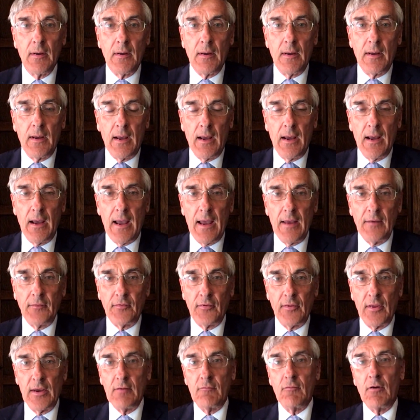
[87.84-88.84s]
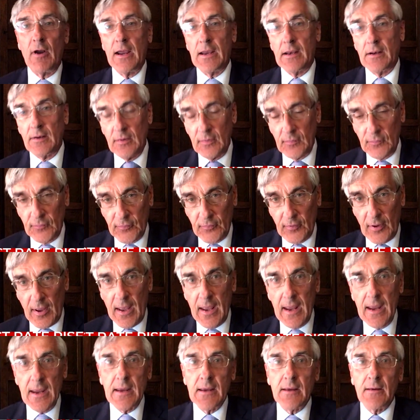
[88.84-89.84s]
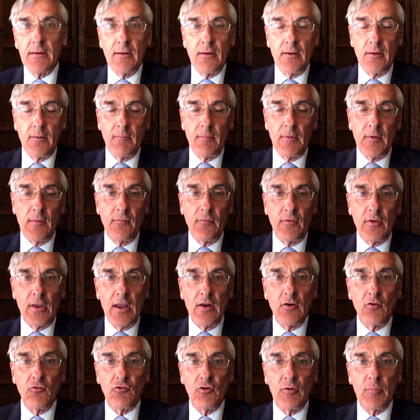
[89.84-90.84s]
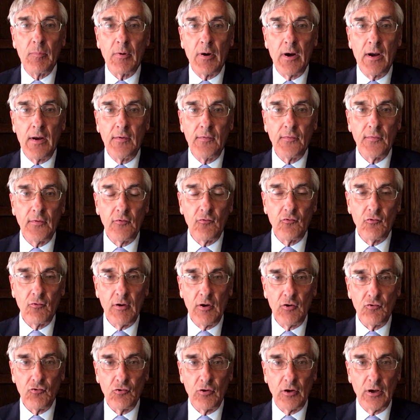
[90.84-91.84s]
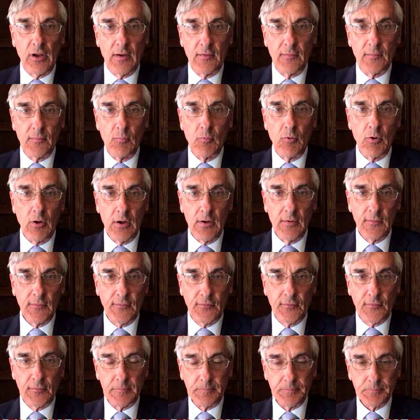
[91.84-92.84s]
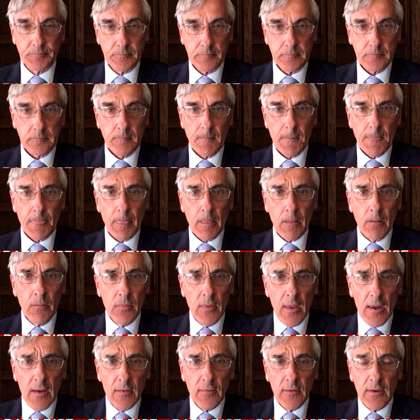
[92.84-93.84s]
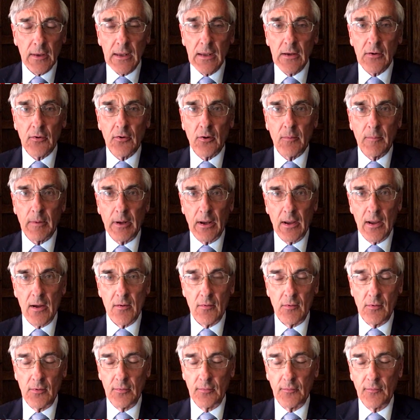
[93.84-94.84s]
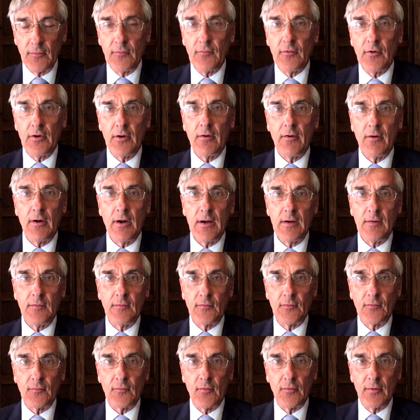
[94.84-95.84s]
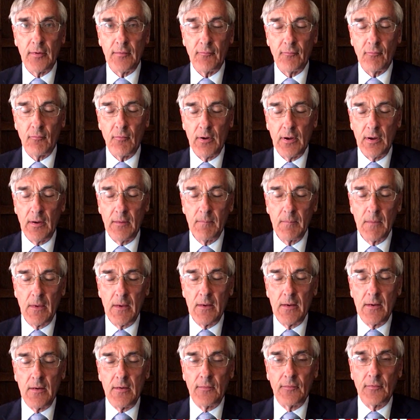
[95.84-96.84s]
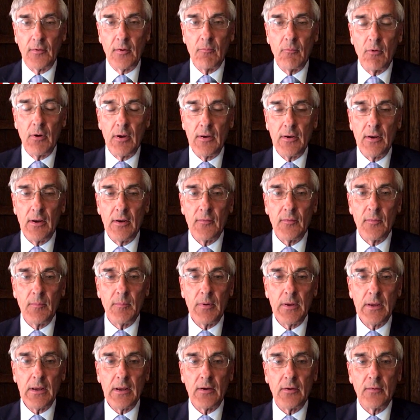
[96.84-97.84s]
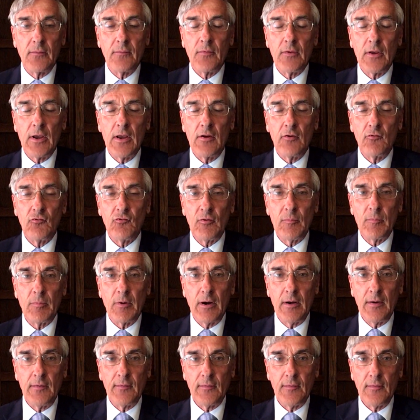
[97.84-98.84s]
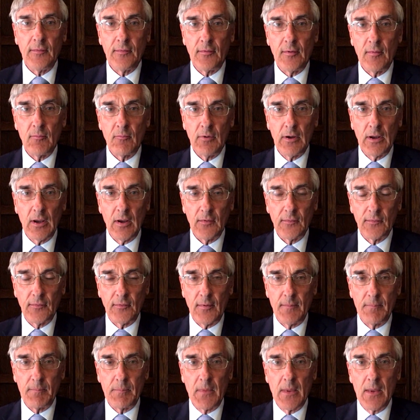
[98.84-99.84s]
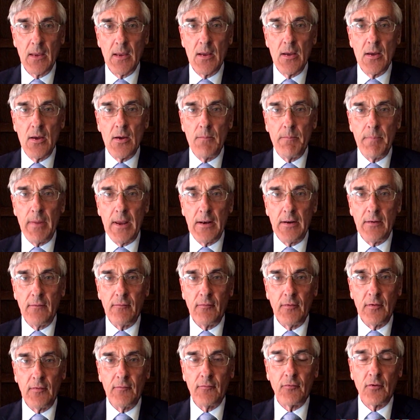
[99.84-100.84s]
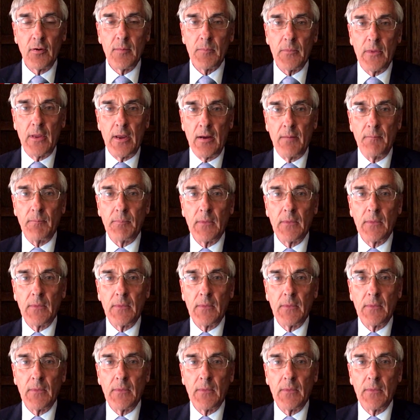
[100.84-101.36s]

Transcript: Uh, as they rightly say, um, if the energy price situation gets worse, then the economic outlook deteriorates, or if we're somewhere near the peak of the energy prices, then we get some benefit from that.